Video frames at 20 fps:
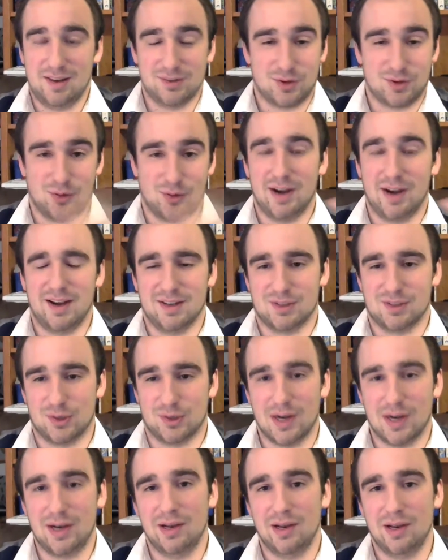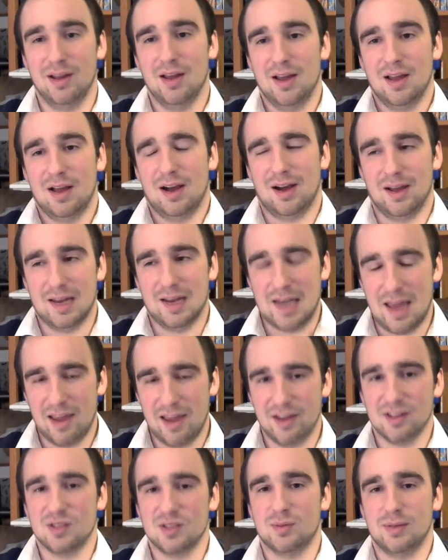It's great. It's a great
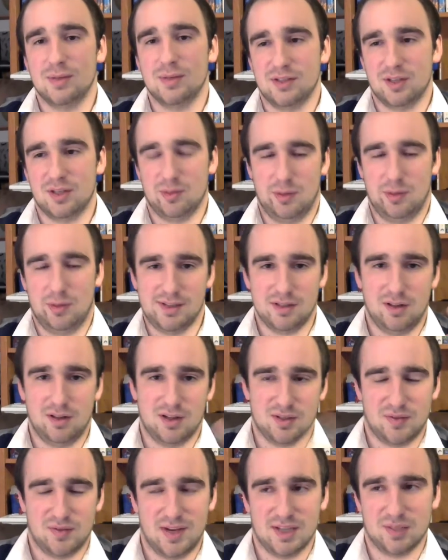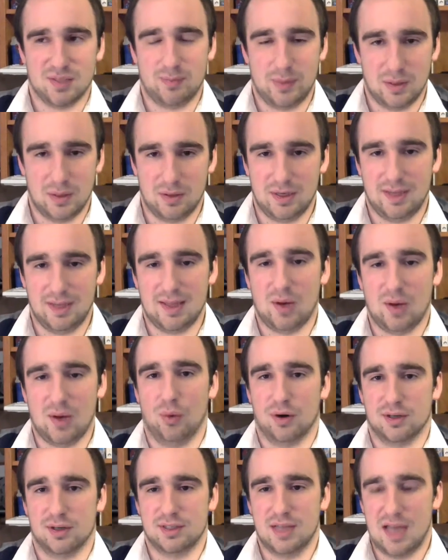enhancement to the Blades Claw's Fangs ability that
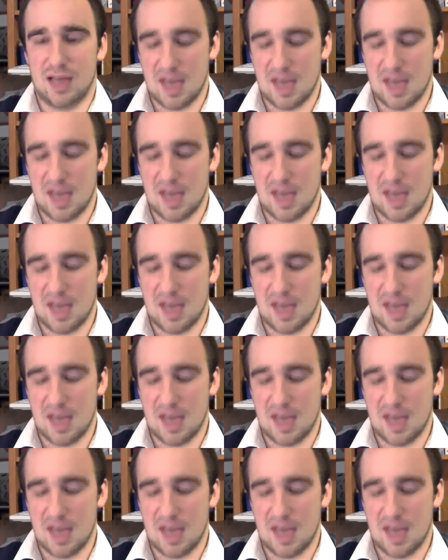works